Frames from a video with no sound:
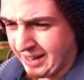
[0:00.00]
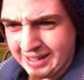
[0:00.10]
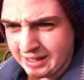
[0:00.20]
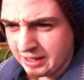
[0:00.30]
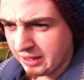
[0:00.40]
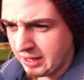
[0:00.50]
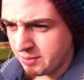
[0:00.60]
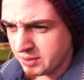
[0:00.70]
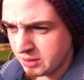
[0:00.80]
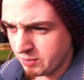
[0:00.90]
I can
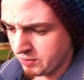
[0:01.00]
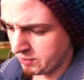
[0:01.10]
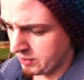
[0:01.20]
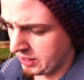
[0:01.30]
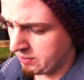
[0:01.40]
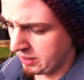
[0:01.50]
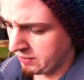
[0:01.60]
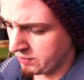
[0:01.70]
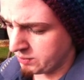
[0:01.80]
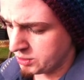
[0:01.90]
claim some of the money
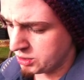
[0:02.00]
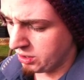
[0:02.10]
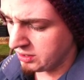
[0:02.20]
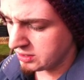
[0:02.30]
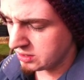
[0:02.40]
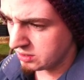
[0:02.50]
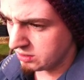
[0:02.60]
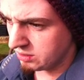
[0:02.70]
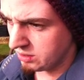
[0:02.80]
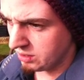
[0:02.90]
back from
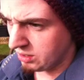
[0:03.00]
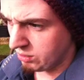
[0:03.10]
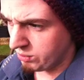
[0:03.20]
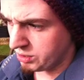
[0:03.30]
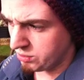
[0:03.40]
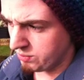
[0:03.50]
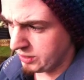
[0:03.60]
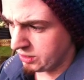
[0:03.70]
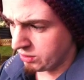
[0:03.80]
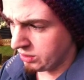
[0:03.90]
shots, which would
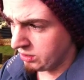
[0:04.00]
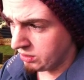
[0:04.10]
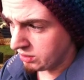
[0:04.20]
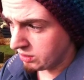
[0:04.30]
be good.